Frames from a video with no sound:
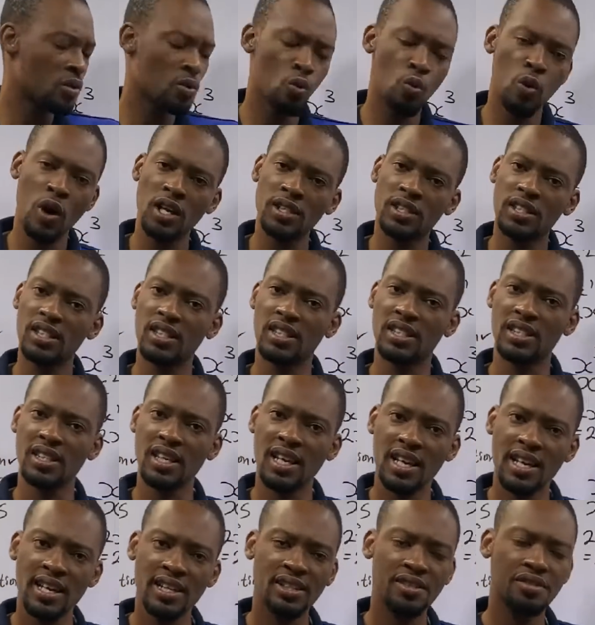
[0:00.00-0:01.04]
What is
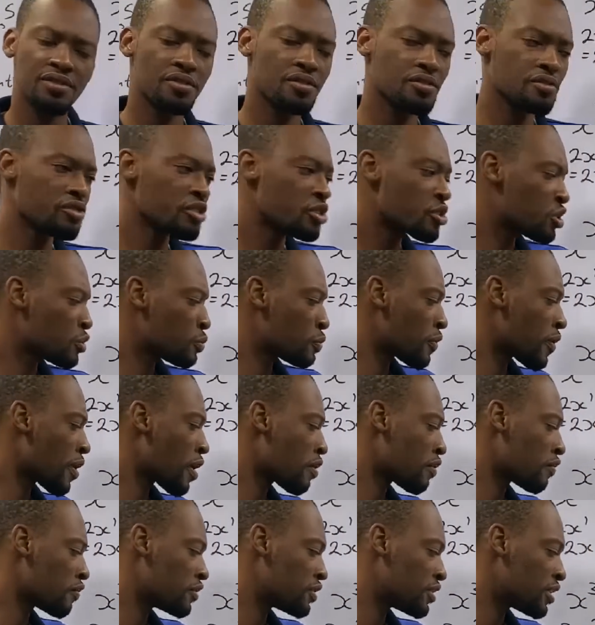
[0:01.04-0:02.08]
S raised to the power
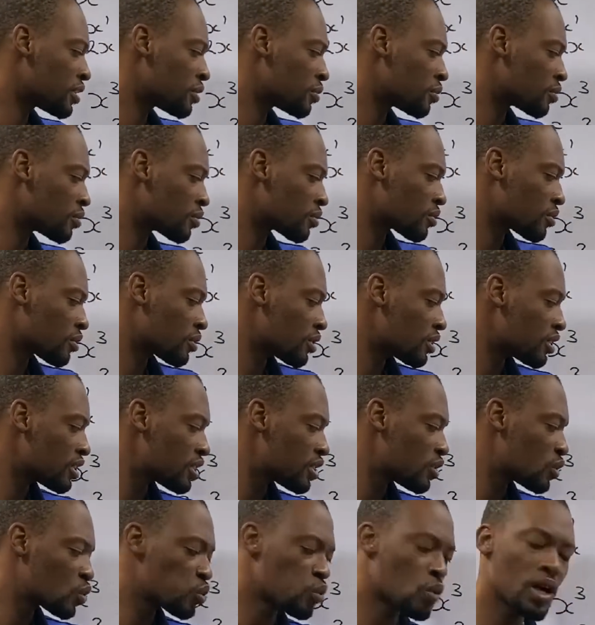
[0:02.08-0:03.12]
of zero? It
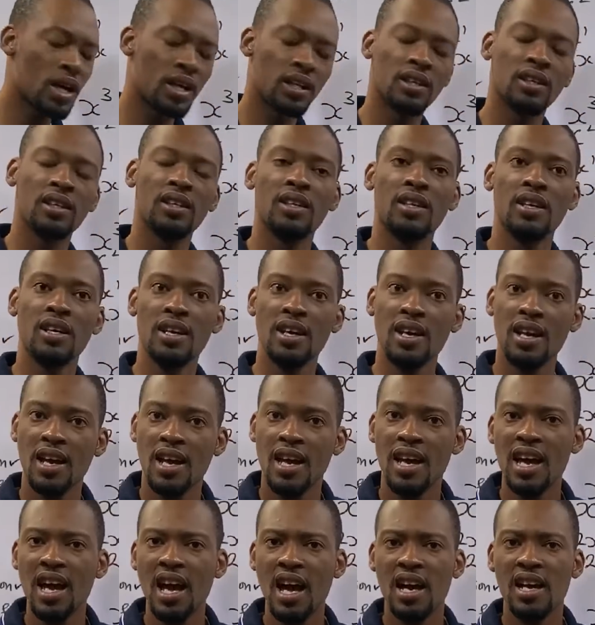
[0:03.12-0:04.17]
is one.
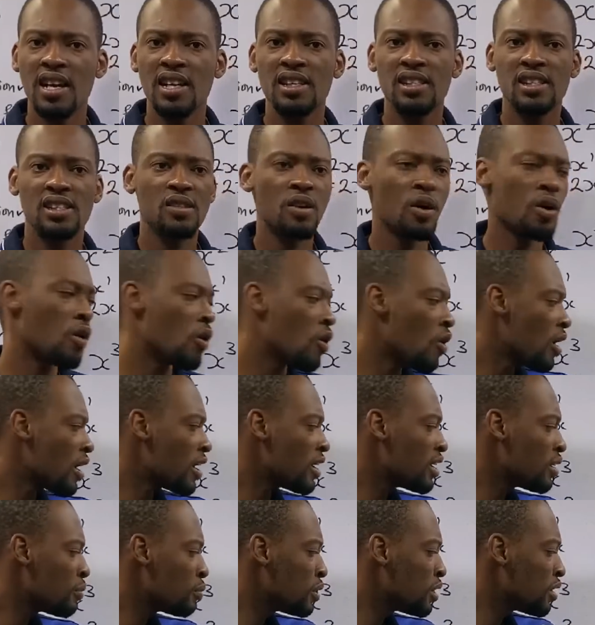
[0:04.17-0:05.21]
S or
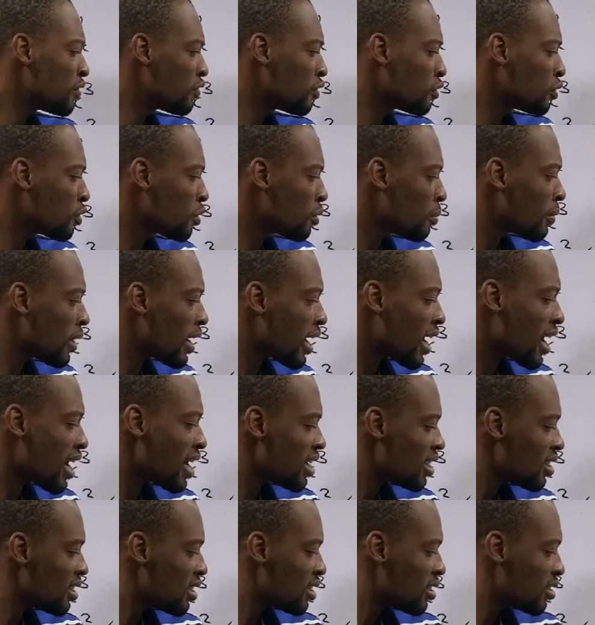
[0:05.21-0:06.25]
any meaningful number
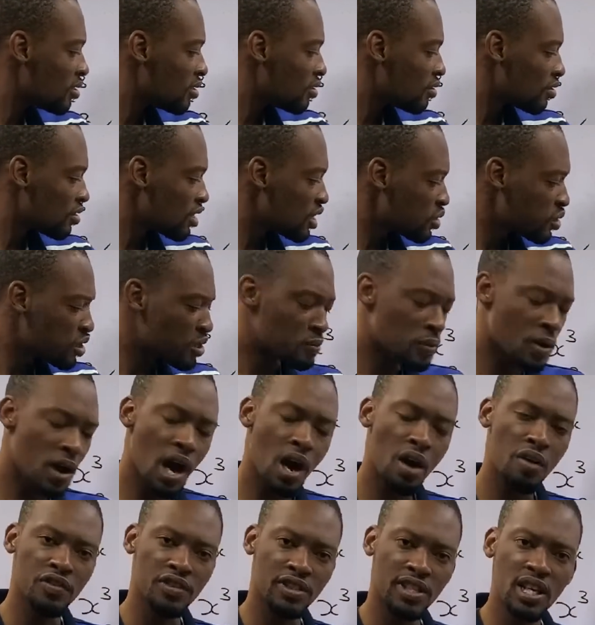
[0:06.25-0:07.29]
raised to the power
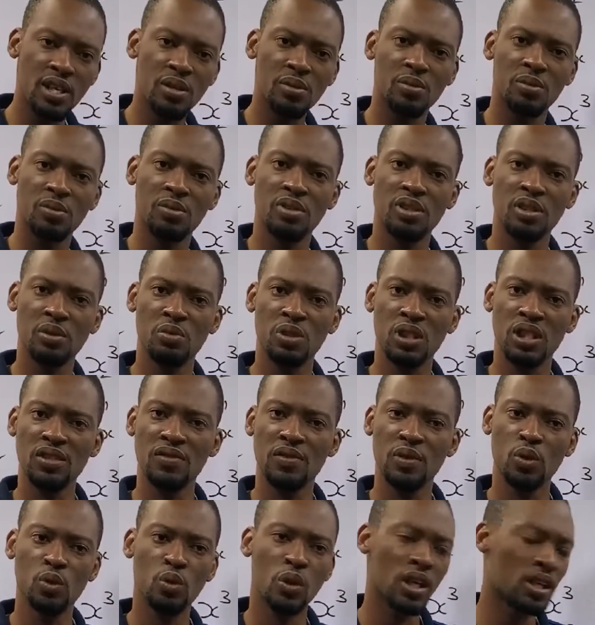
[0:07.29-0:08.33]
of zero will give
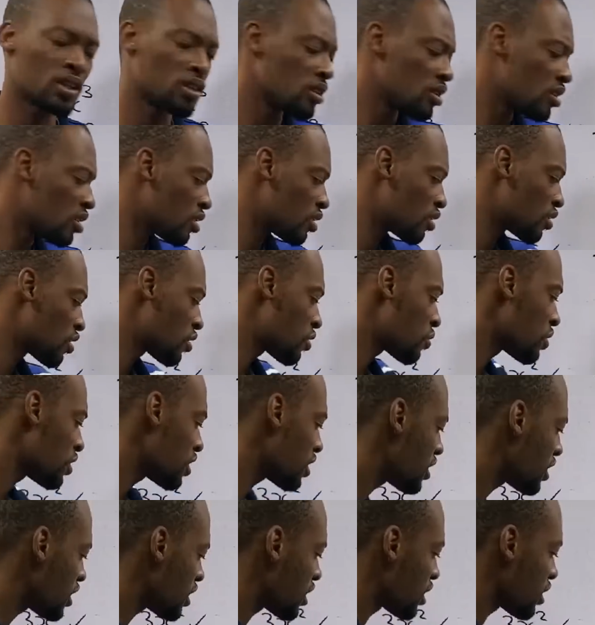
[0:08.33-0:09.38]
you one. So
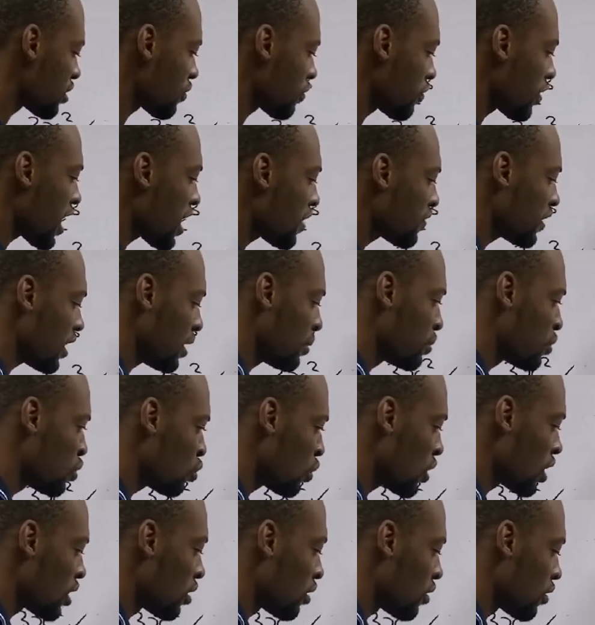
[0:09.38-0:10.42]
this is five times
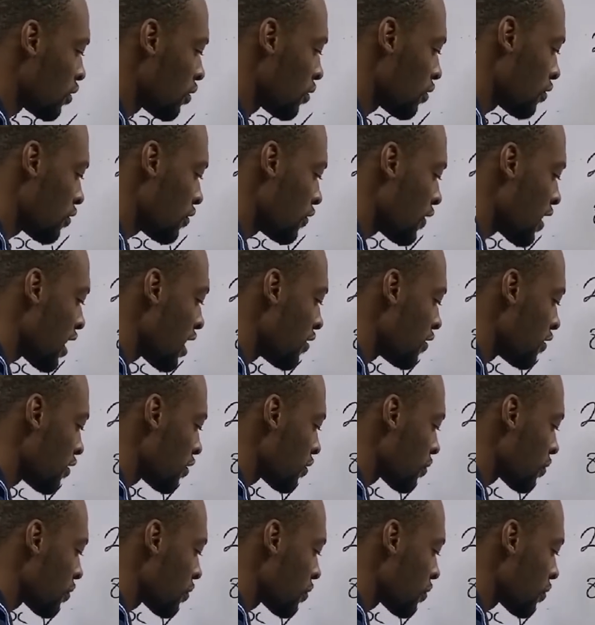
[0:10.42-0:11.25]
one, five.